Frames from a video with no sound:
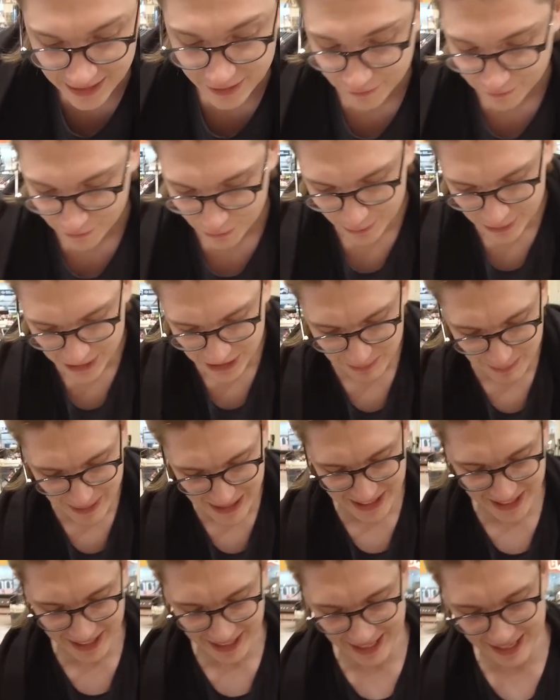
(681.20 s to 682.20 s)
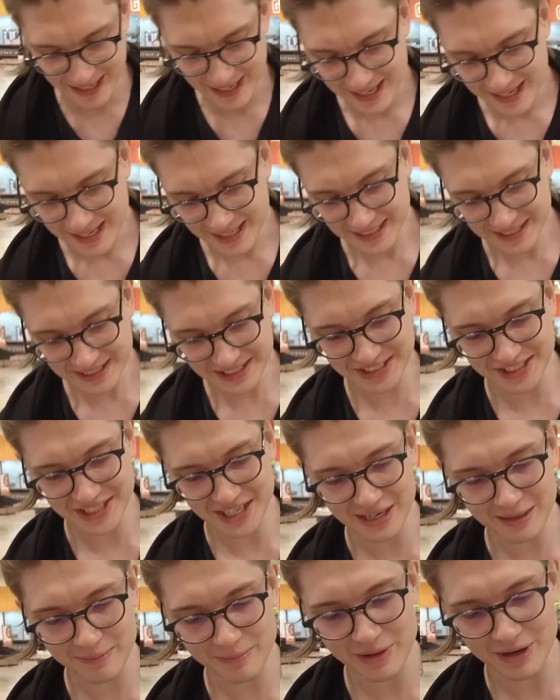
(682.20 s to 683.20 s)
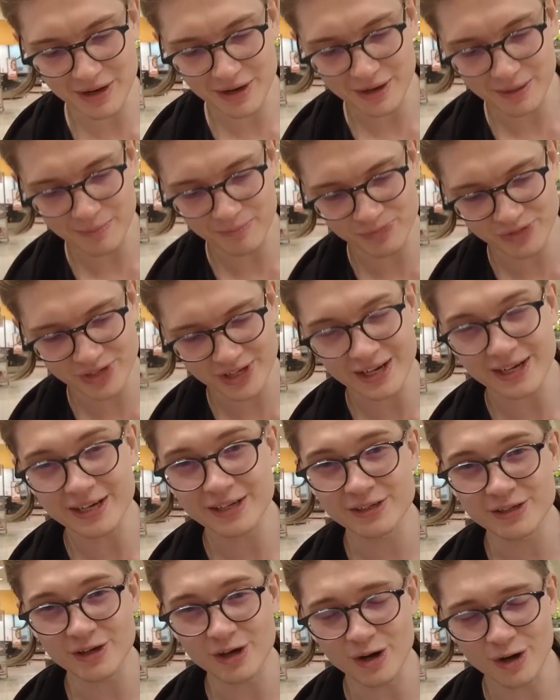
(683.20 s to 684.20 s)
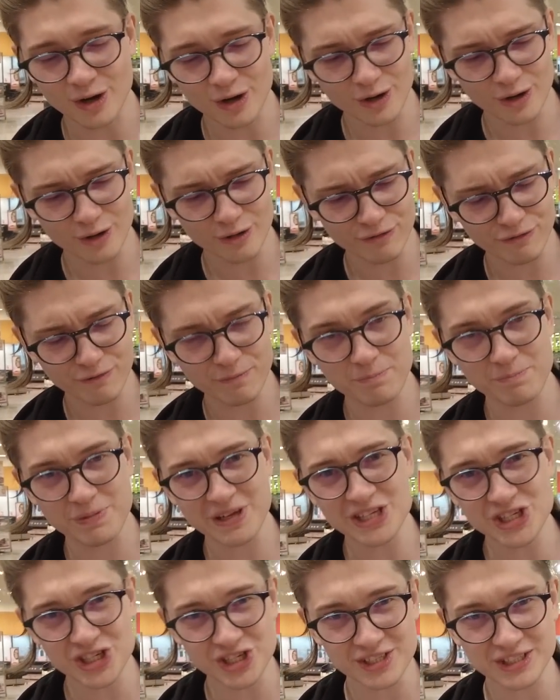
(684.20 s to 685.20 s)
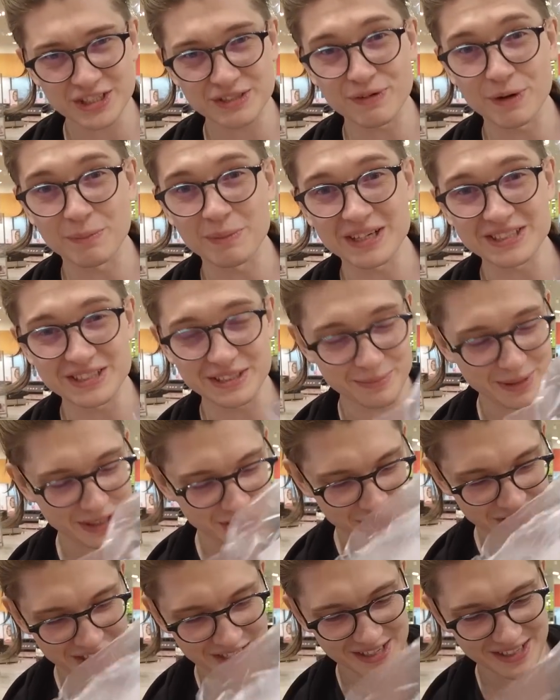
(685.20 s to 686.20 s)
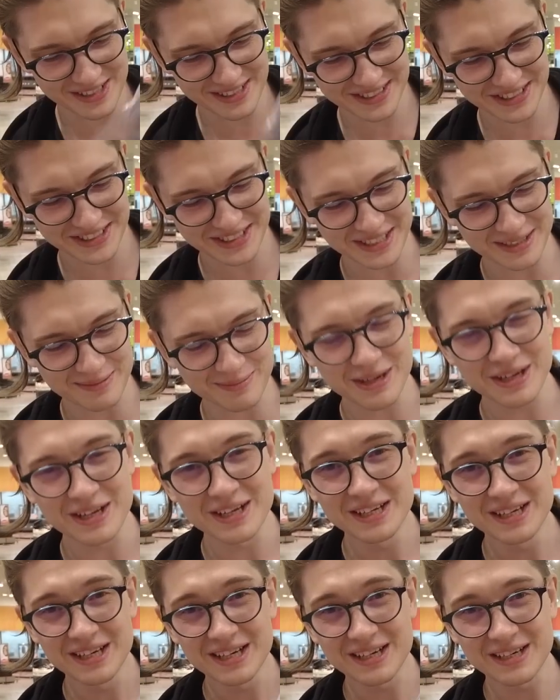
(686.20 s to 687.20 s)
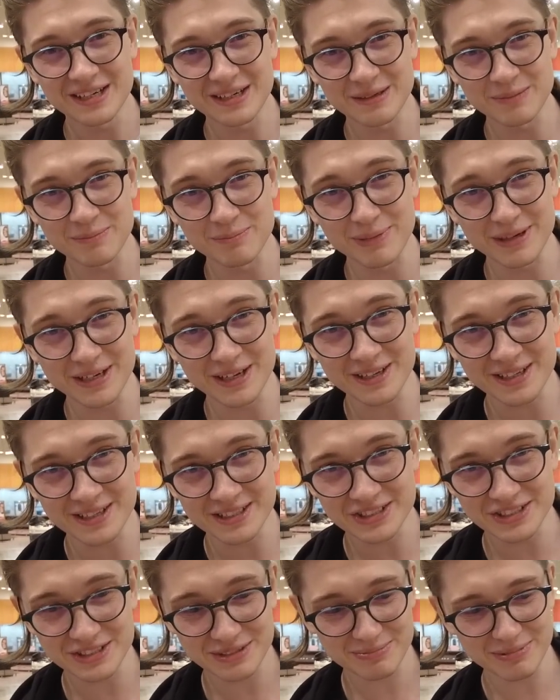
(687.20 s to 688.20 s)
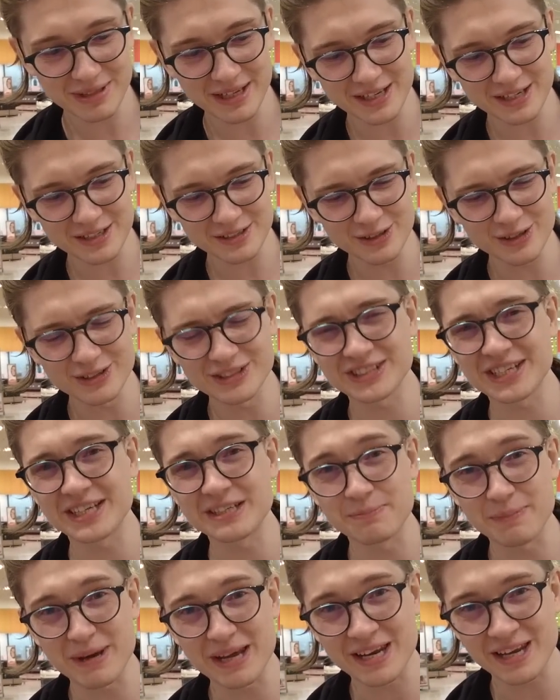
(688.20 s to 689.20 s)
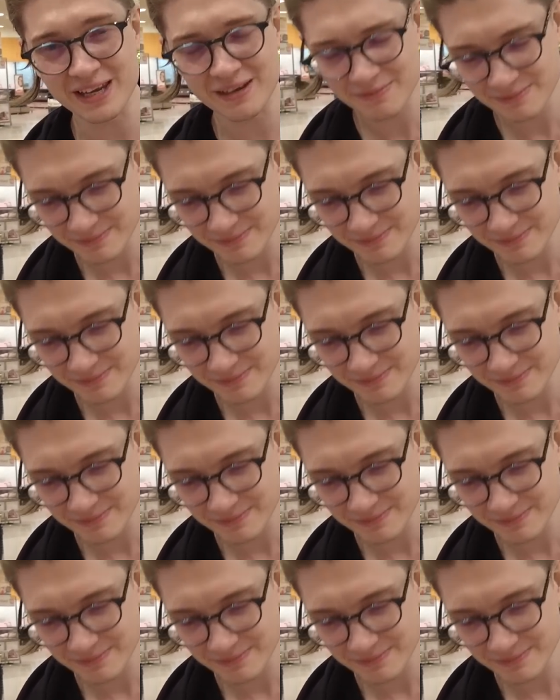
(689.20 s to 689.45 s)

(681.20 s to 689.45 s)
fruits, basically some kind of peaches from Azerbaijan, some bananas, like not that many,